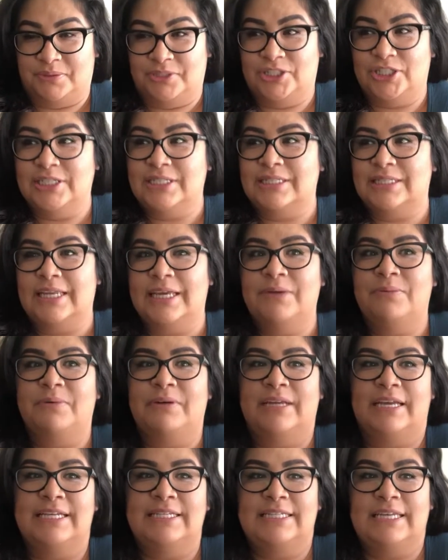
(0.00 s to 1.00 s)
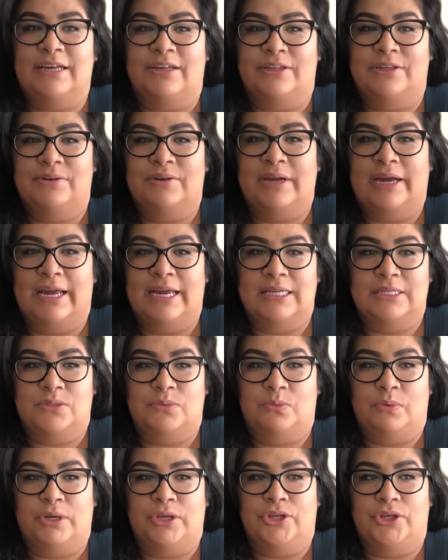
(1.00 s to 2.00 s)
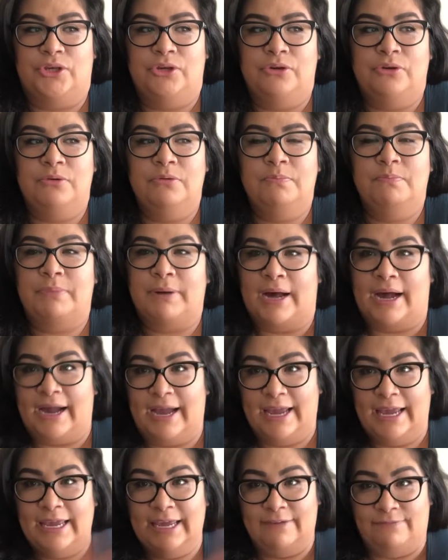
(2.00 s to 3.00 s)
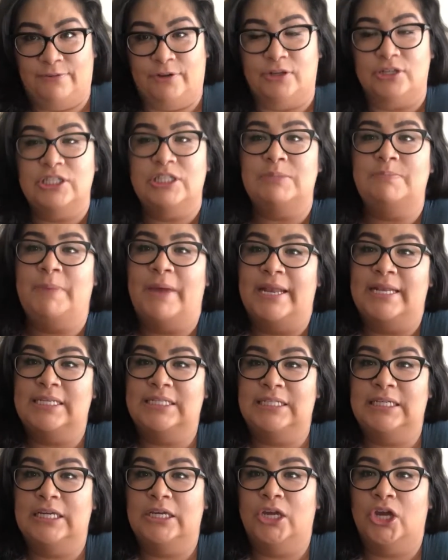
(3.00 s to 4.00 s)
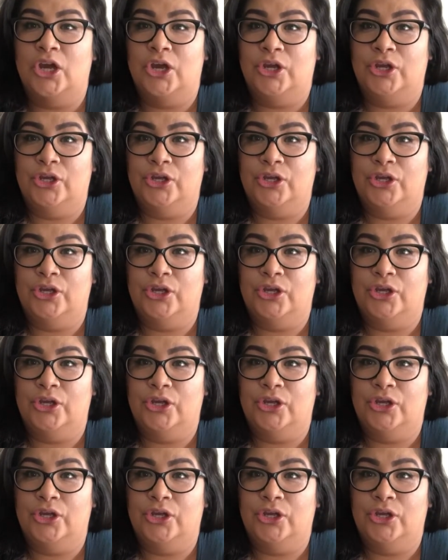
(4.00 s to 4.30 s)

just like when i tell you guys when you buy if you're spending